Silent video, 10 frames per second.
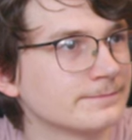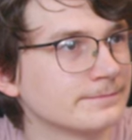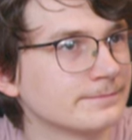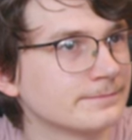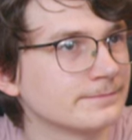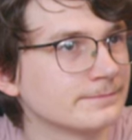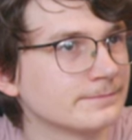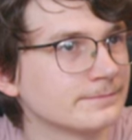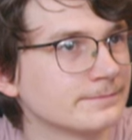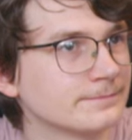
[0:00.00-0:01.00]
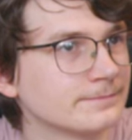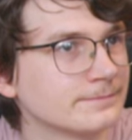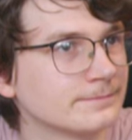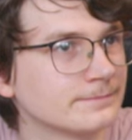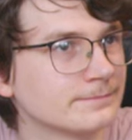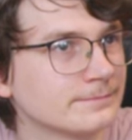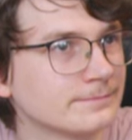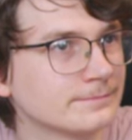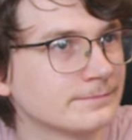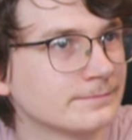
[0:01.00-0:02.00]

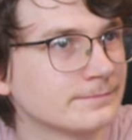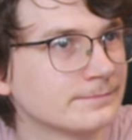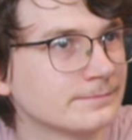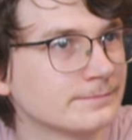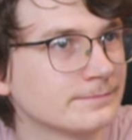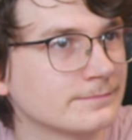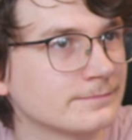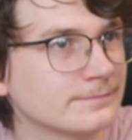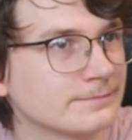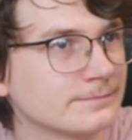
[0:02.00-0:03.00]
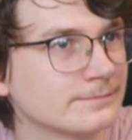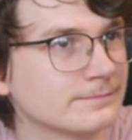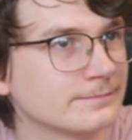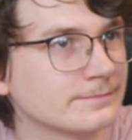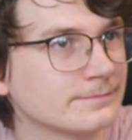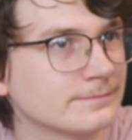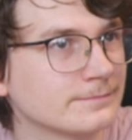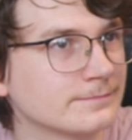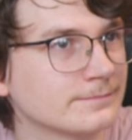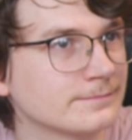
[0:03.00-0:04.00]

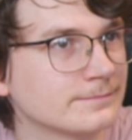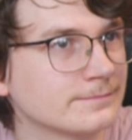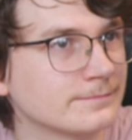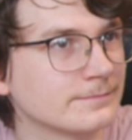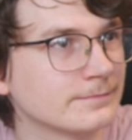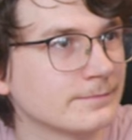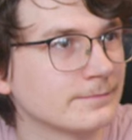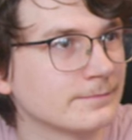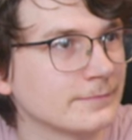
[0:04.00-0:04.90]
(silent)